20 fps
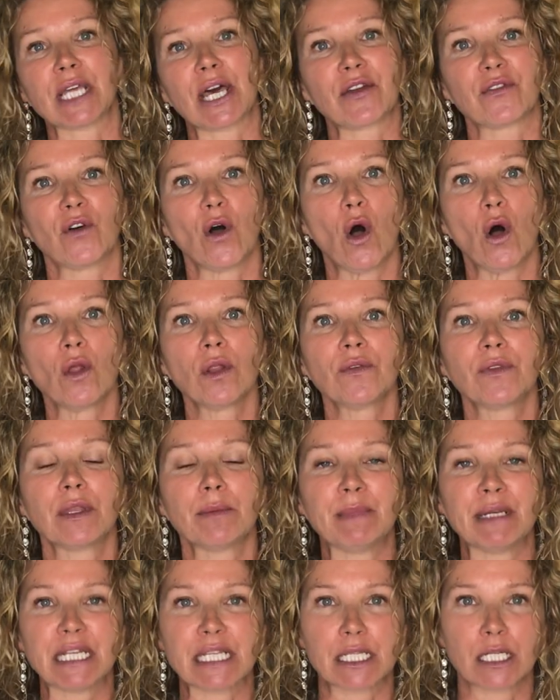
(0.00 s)
Out of all of the
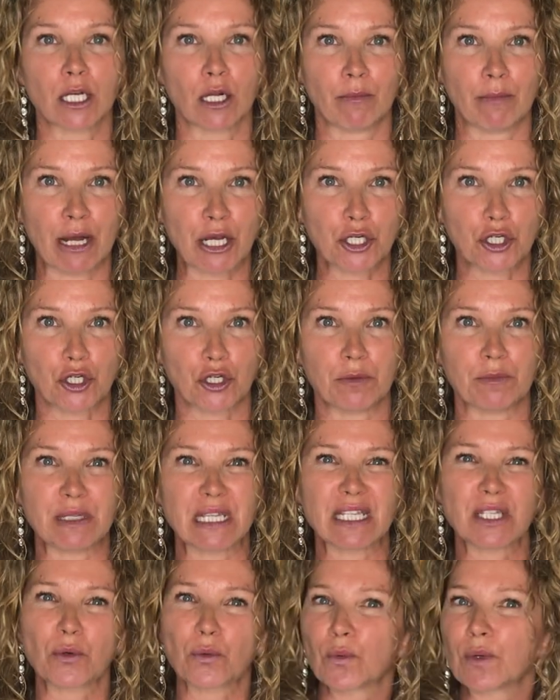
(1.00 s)
medicinal mushrooms,
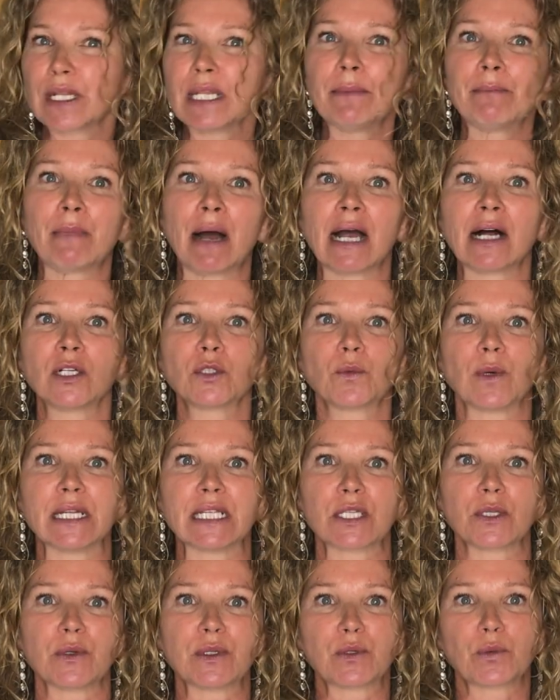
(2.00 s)
it's a really mild one,
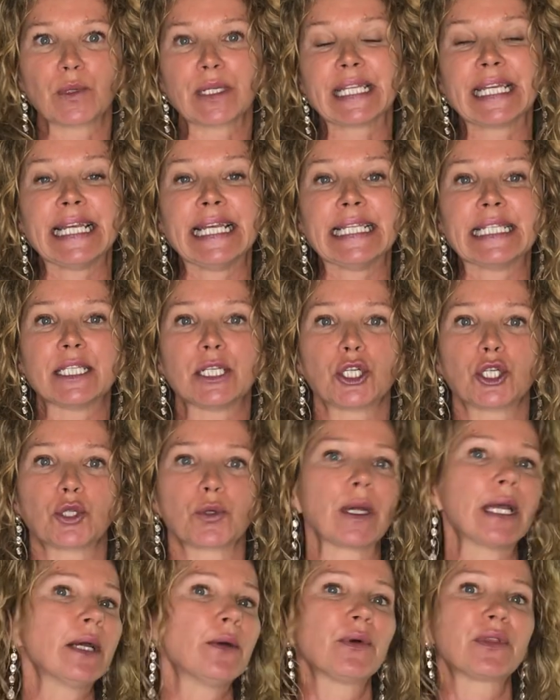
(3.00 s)
so it's really easy to
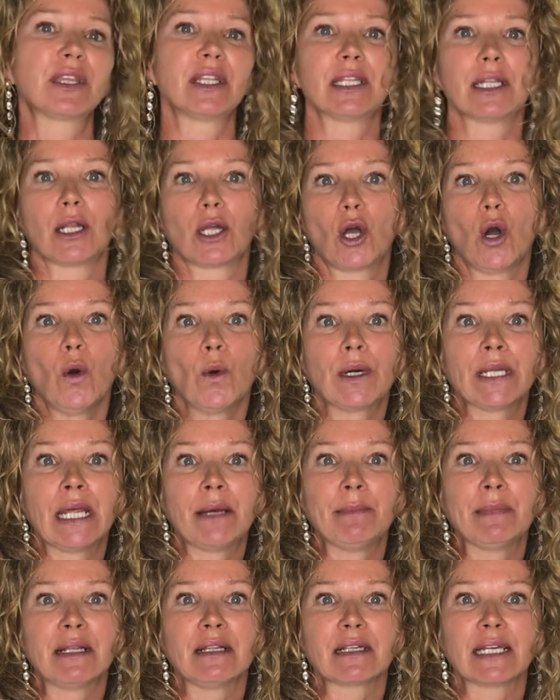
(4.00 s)
drink with a little
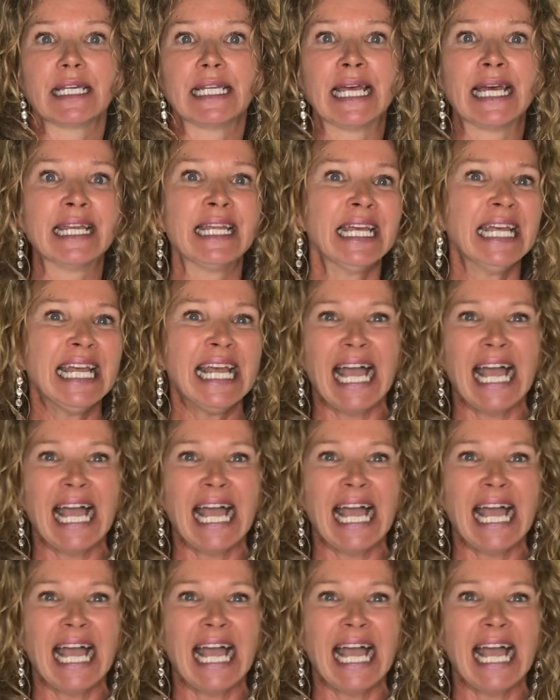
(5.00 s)
coconut milk in it,